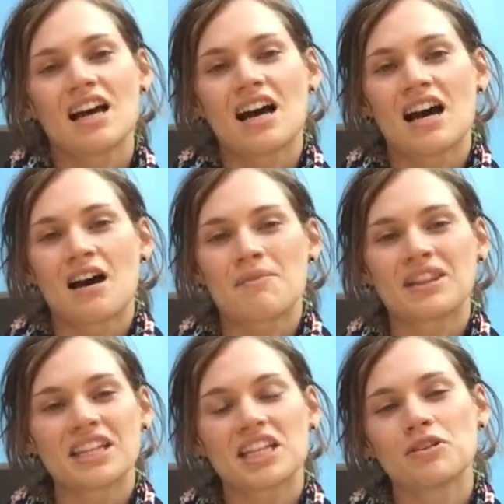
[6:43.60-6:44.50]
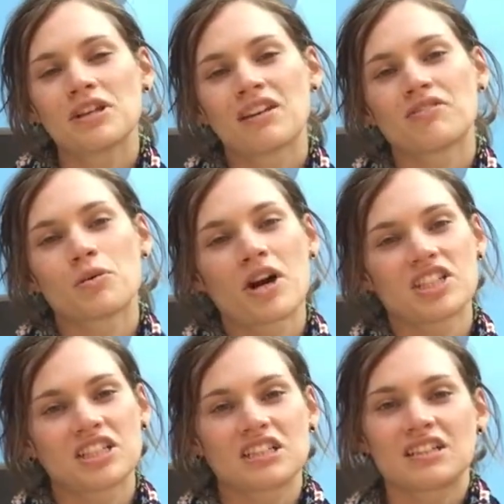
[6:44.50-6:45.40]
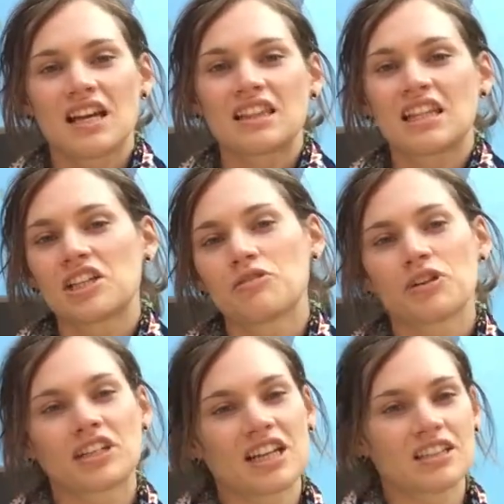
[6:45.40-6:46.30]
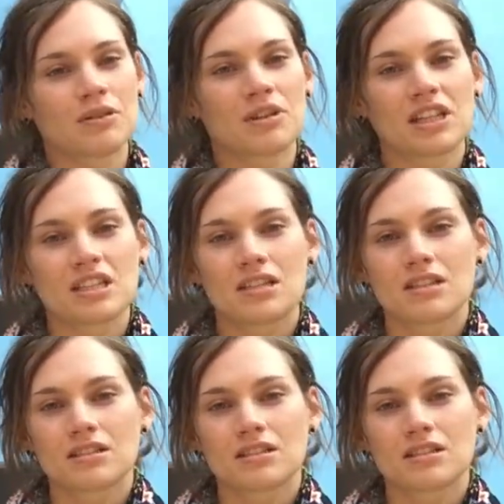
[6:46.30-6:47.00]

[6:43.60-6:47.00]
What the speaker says: And thank you again for watching, and thank you for connecting with us.